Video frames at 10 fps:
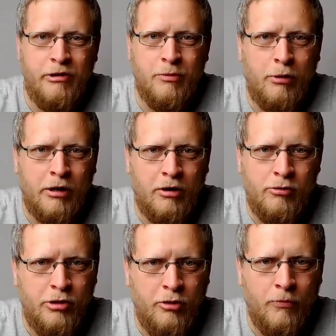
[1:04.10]
you're either pregnant
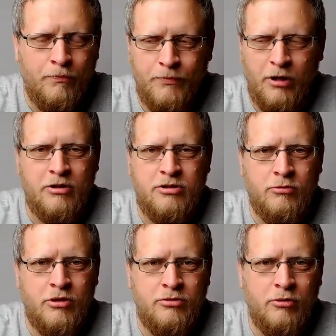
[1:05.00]
or you're not, you
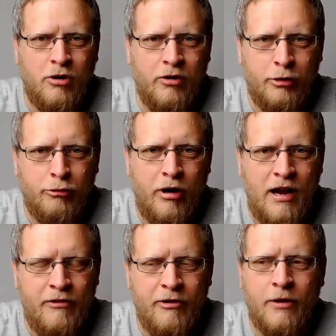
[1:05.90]
know, it's not kind of a
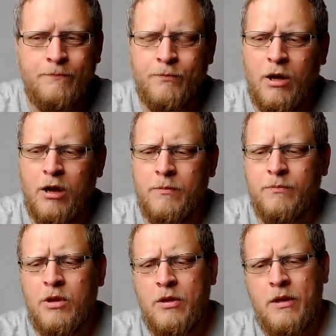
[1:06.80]
gray area.
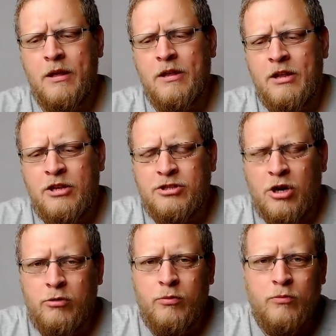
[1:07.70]

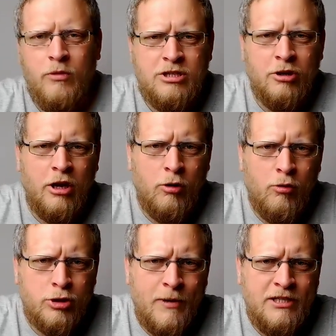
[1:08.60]
So let's look at
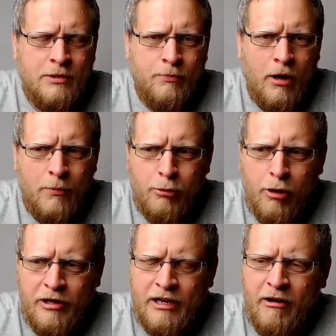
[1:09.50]
automatic
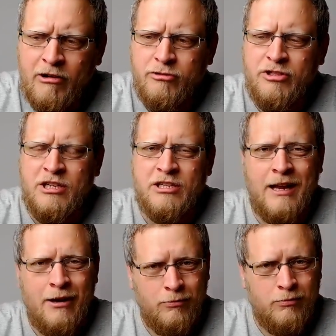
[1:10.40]
priority need characteristics
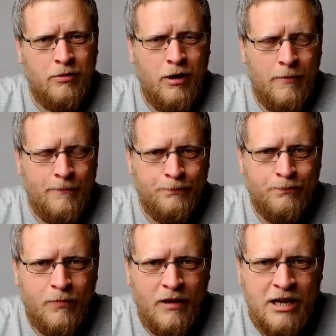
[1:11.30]
now.
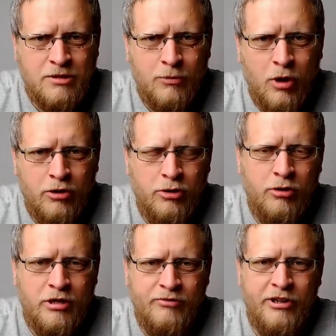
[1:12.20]
As I'm kind of
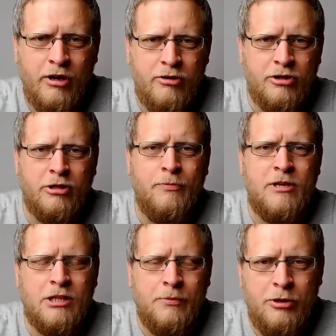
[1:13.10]
doing these videos, the
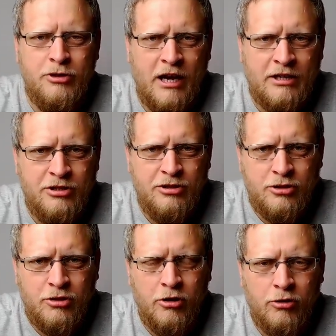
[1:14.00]
Domestic Abuse Act has
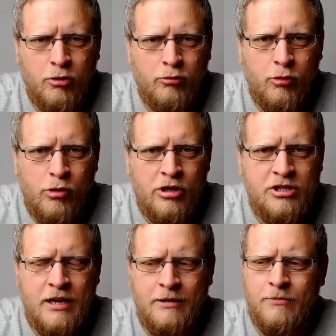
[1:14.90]
just kind of got royal
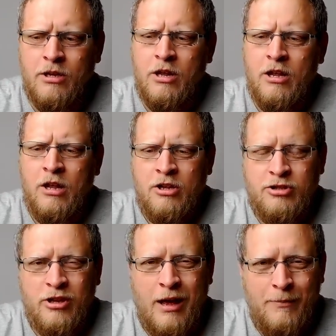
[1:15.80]
assent,
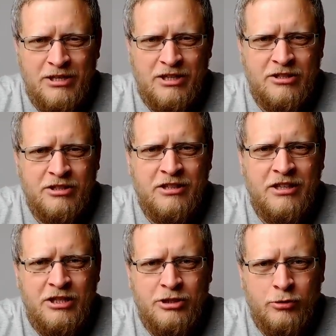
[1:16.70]
so that means there's an
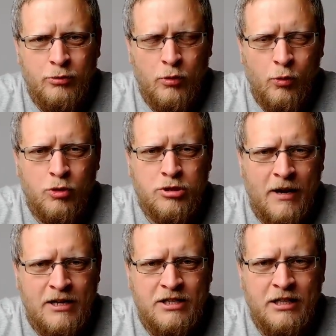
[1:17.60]
additional
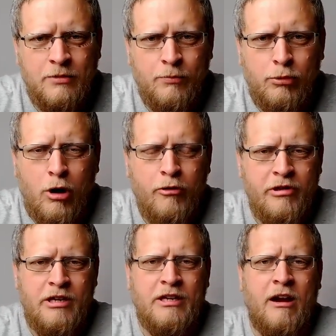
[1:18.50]
automatic
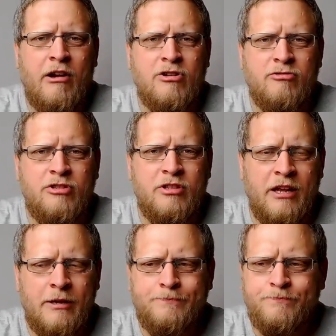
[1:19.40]
priority need
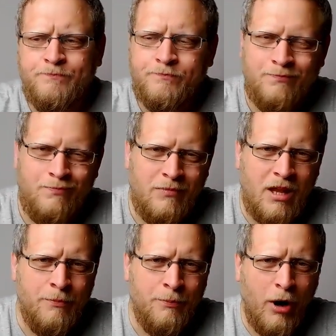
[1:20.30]
characteristic.
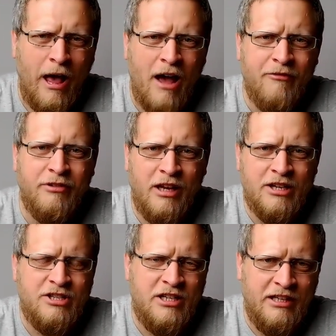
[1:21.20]
But I haven't
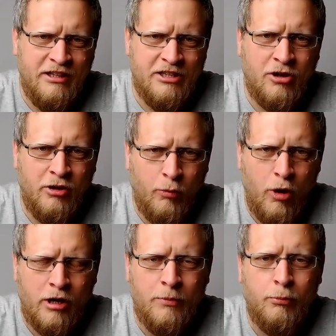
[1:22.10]
yet seen this kind of
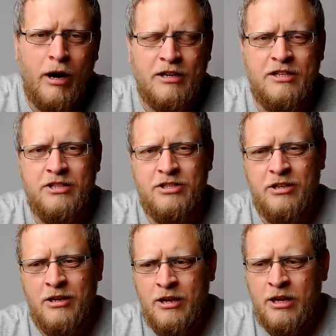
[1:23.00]
work in
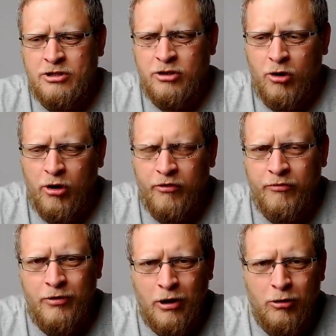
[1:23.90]
practice. So kind
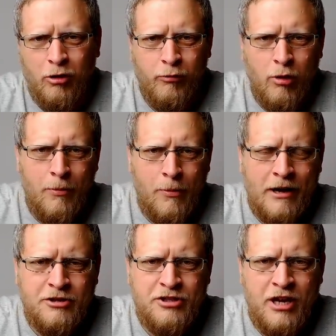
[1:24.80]
of, you know, a lot of what I'm
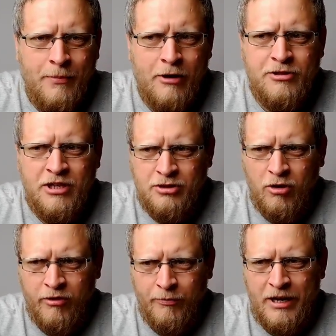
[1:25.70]
about to say about it is
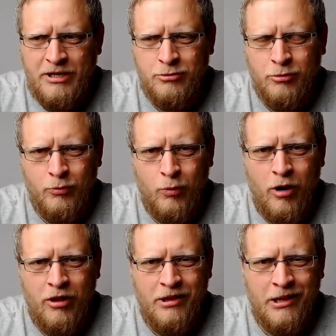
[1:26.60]
kind of based on
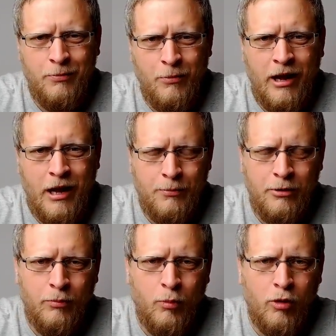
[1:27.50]
what I think might
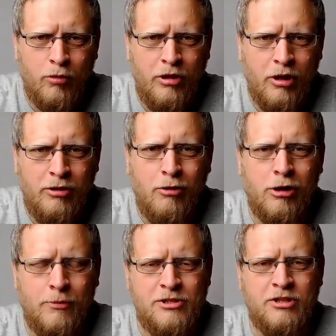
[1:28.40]
happen and what, you know, the
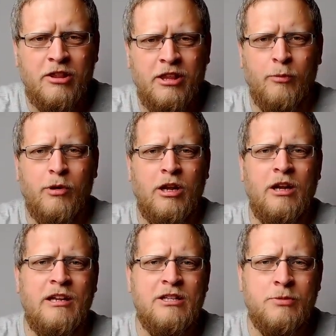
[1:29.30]
arguments that I think we're going
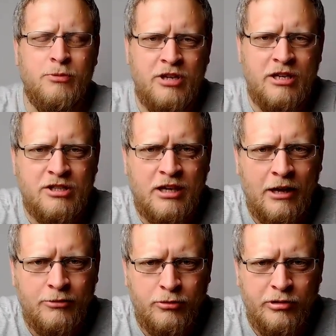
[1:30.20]
to need to present to
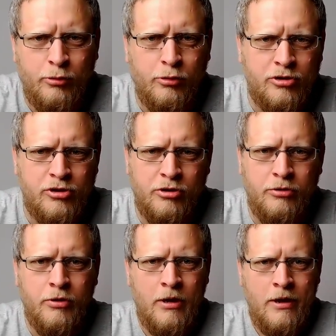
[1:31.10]
councils in order
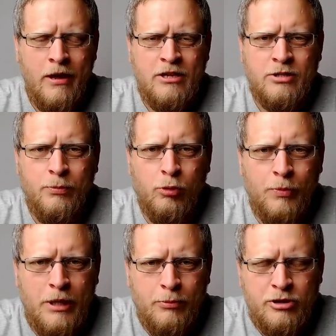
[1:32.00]
to
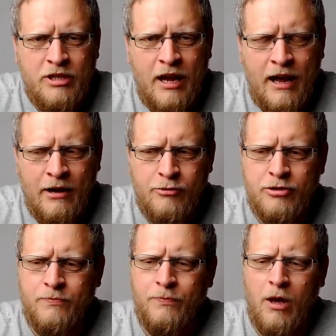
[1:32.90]
support people to get
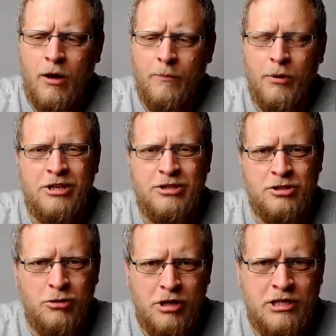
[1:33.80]
housed. But let's
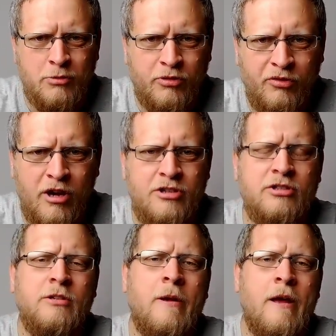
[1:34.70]
just do the easy ones
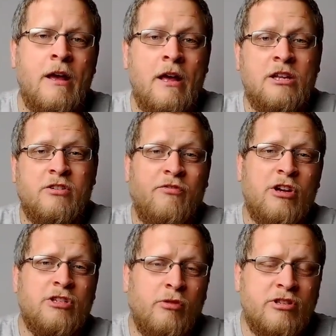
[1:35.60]
first. So
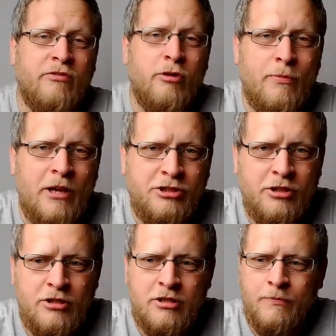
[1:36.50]
first of all, as I've already
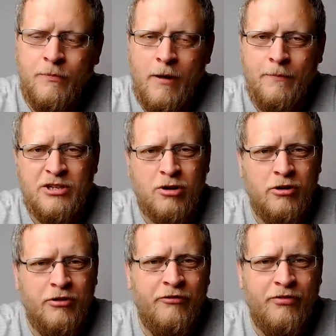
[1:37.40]
mentioned, there's
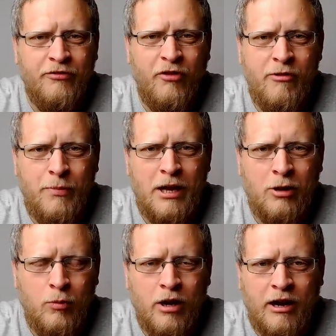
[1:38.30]
kind of the five
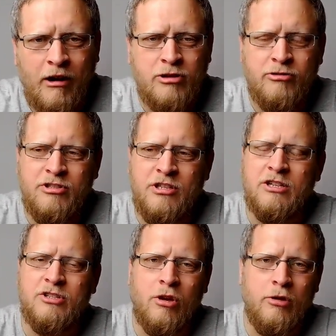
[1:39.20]
black or white
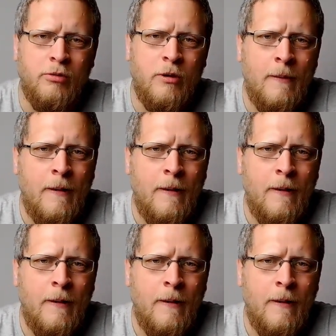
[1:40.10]
characteristics. So